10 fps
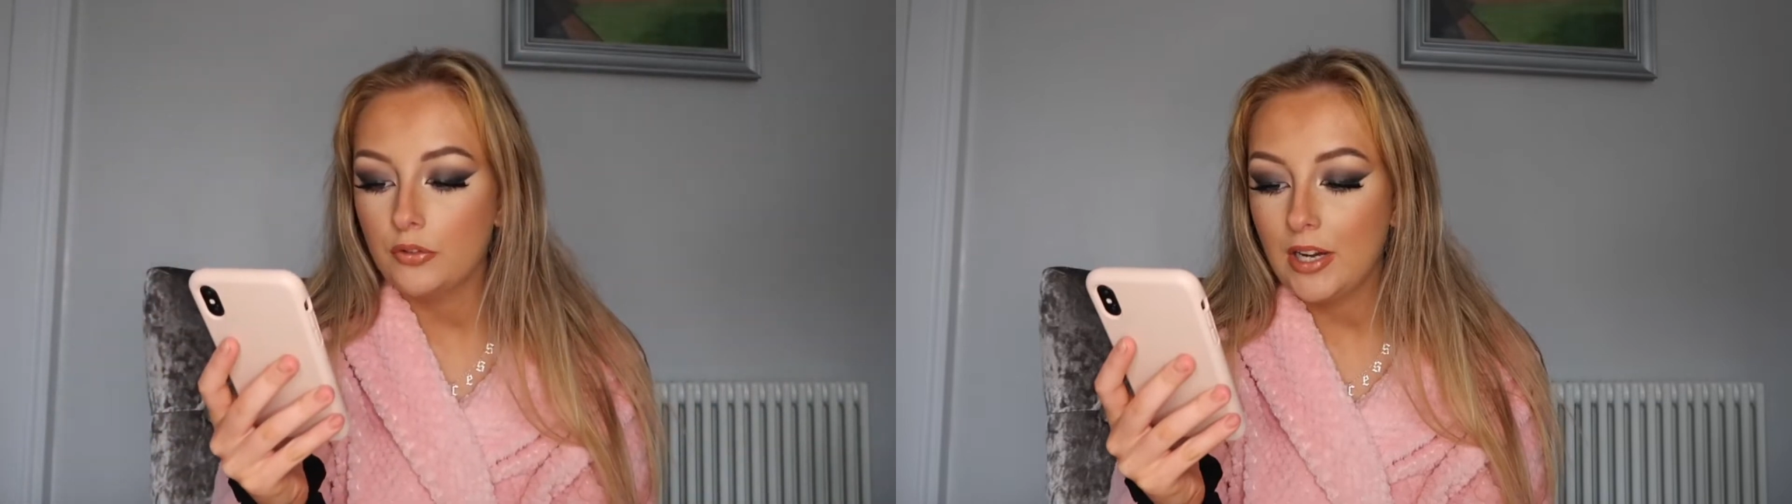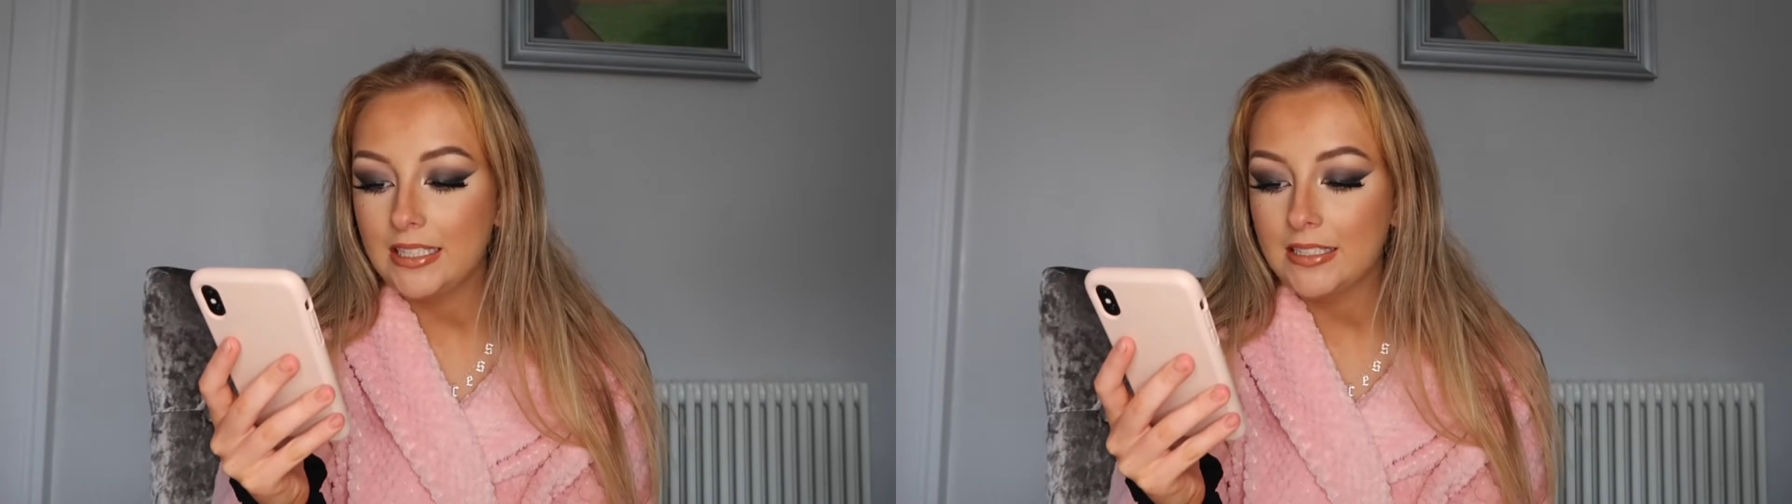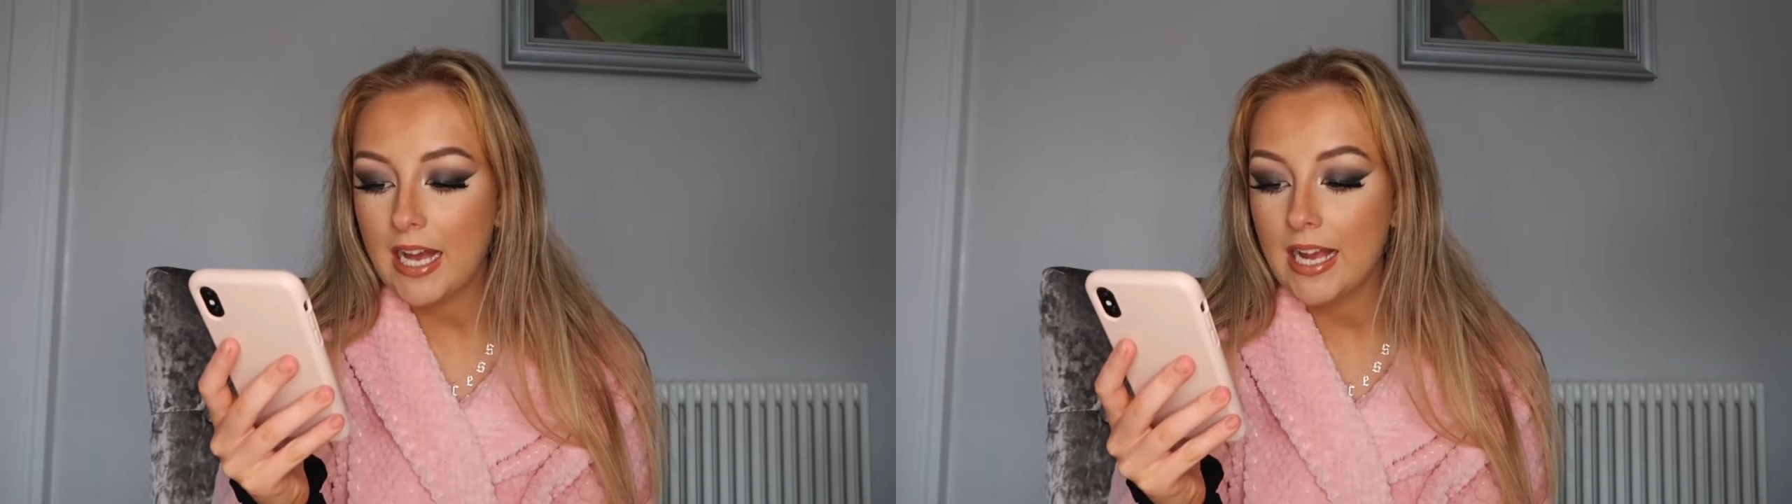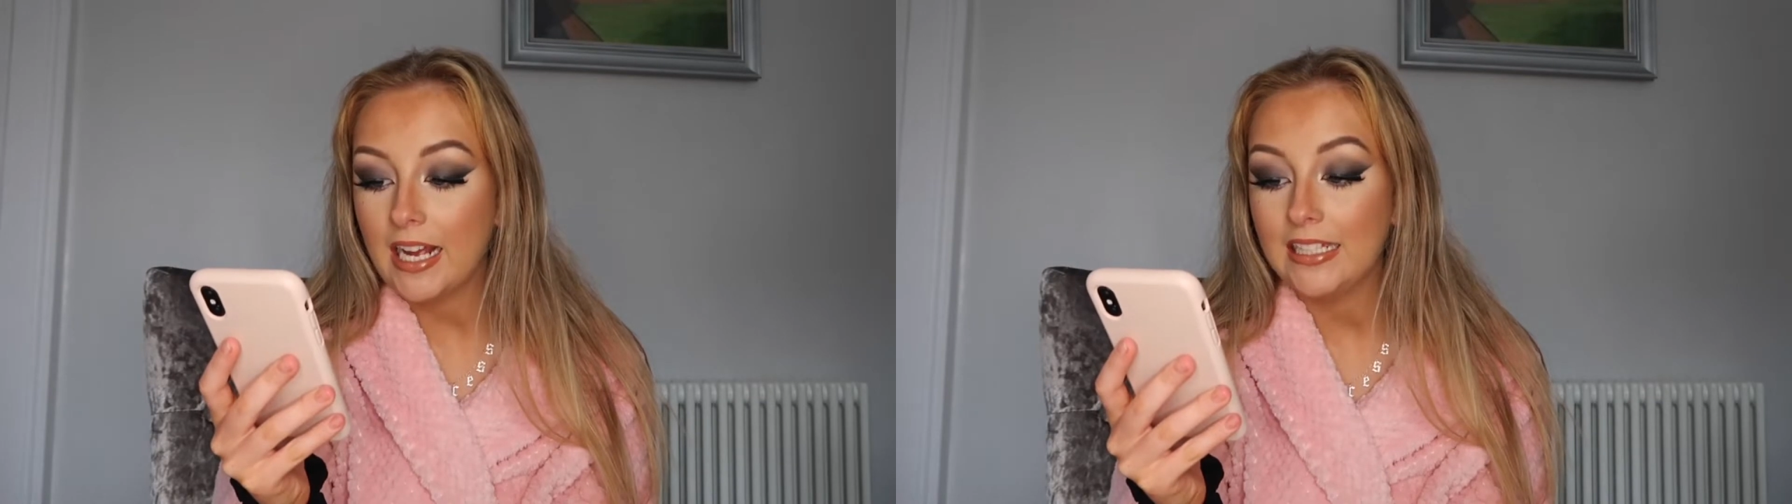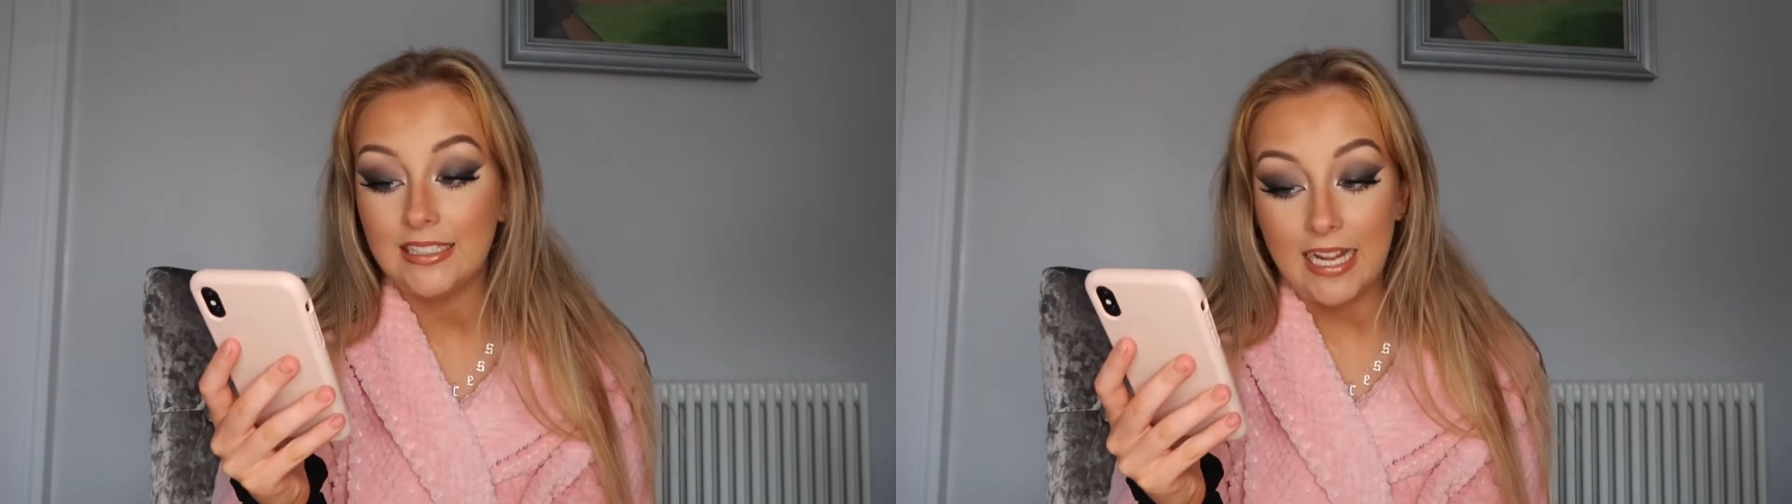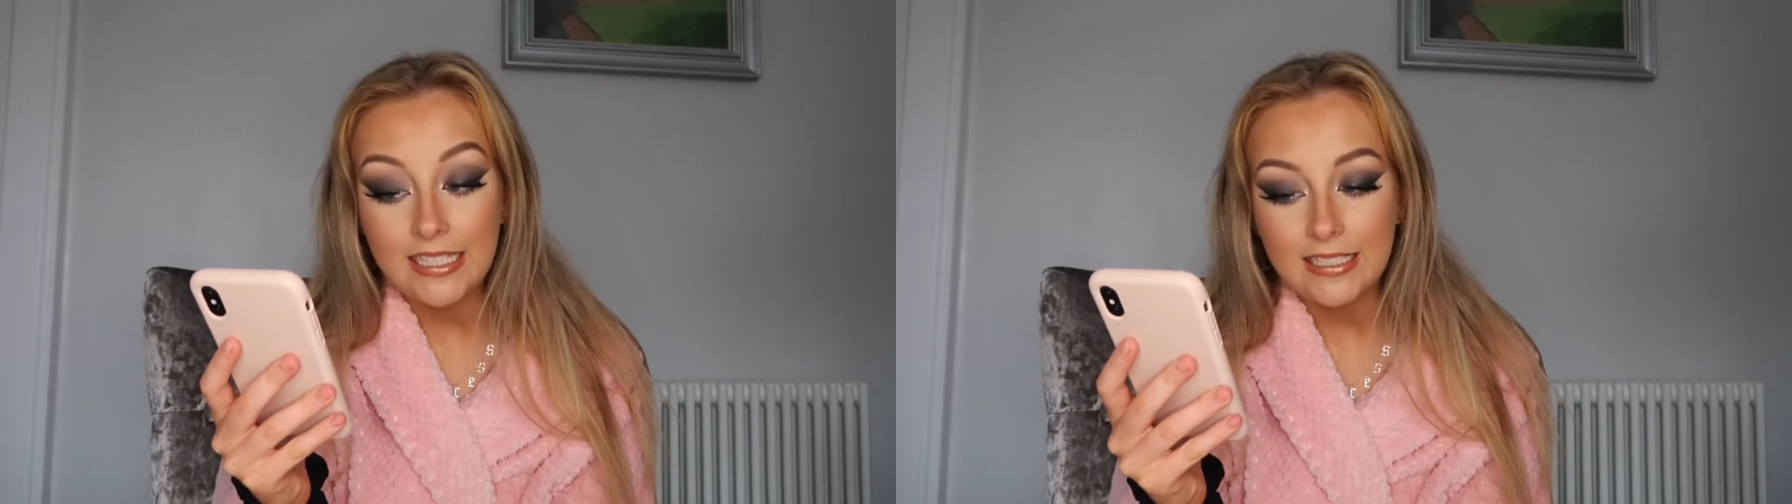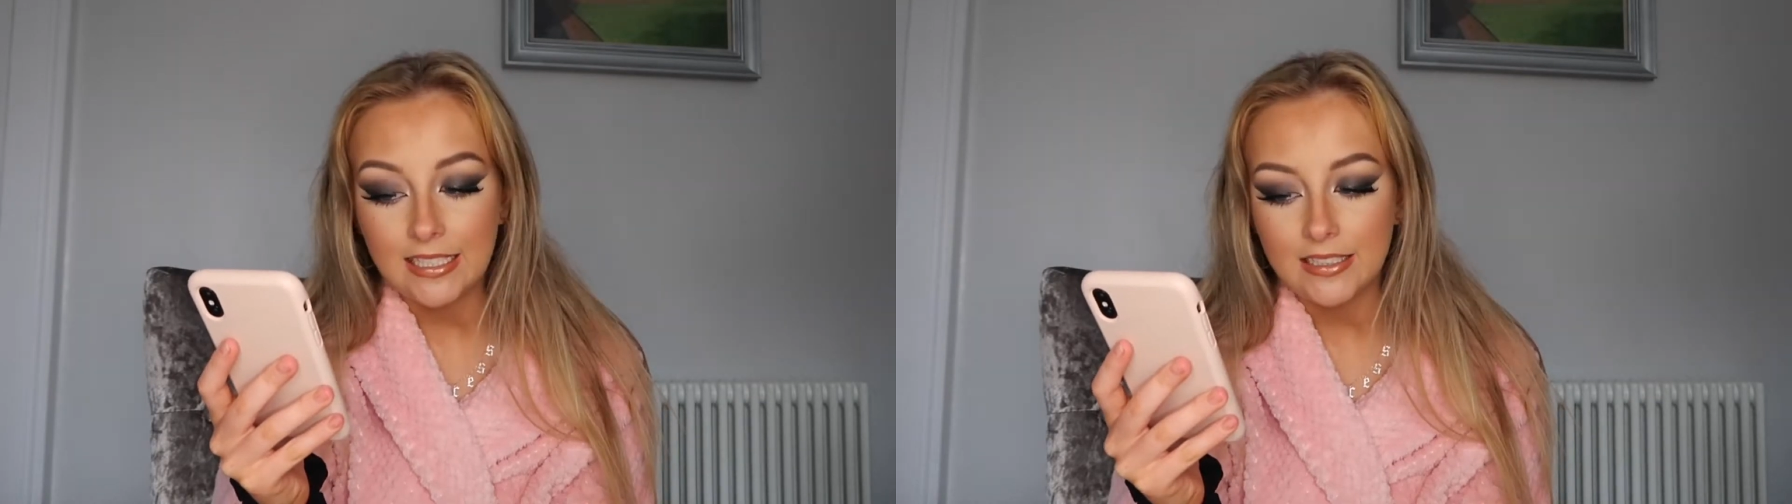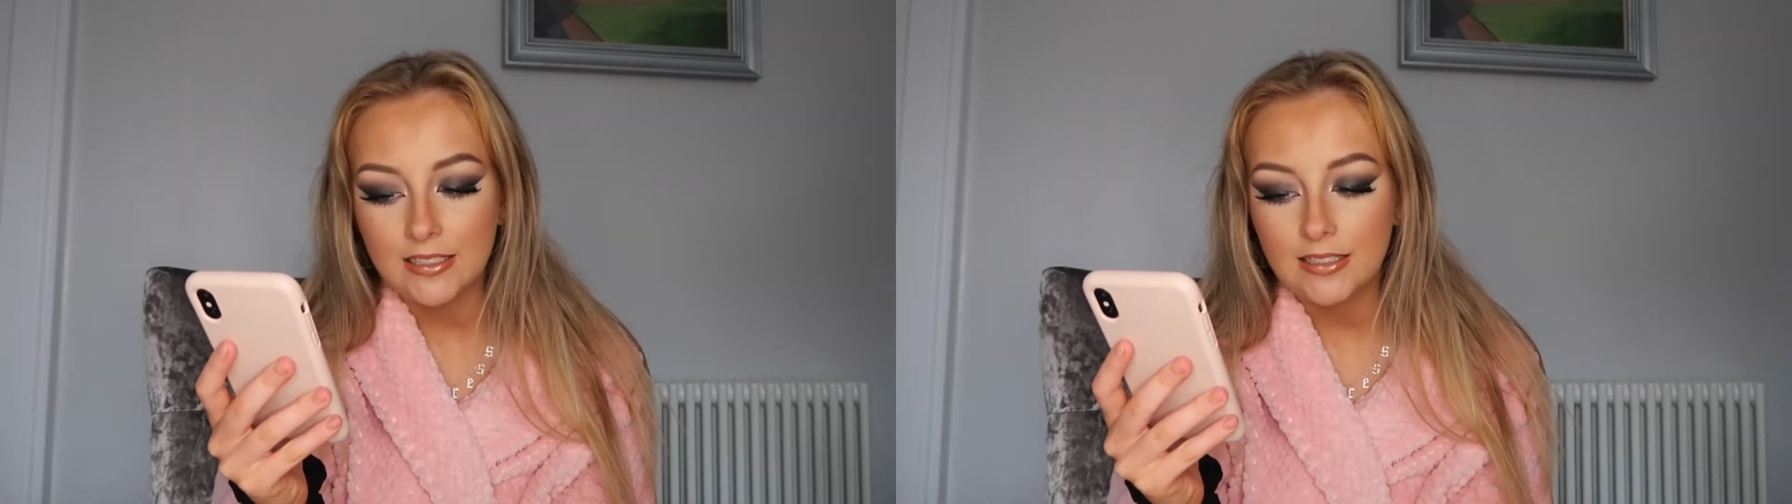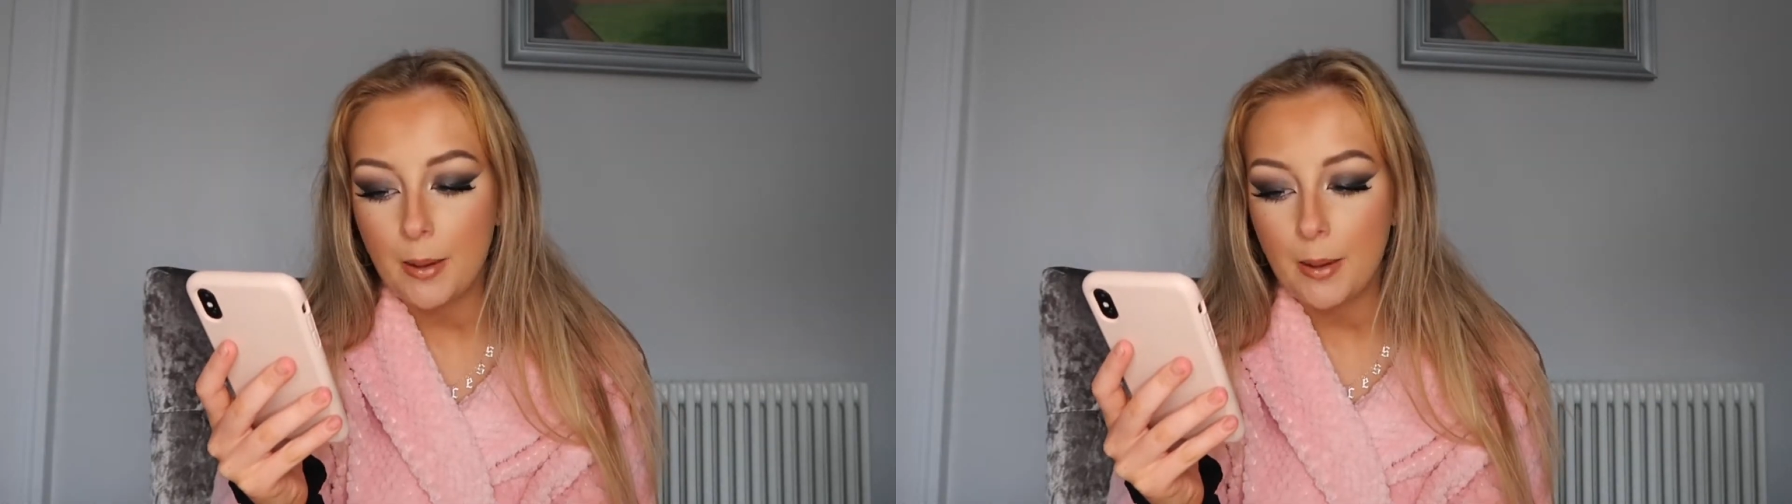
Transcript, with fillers: Fred Slack, a dentist,